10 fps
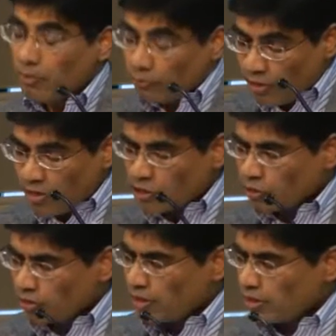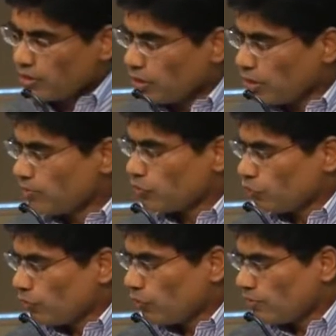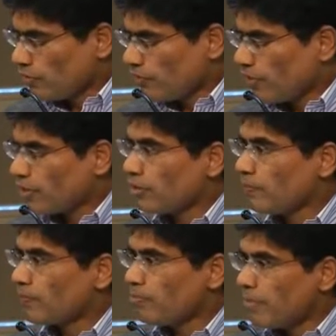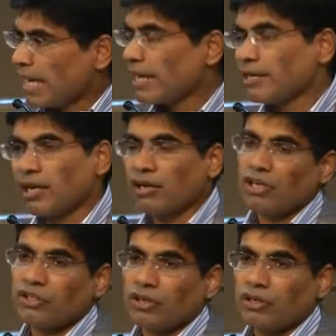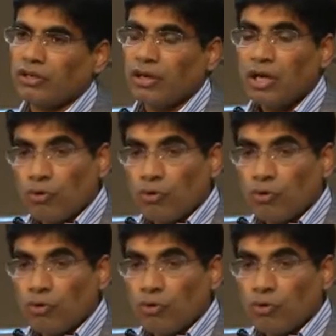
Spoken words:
Yes, there are times we will be very mad at each other.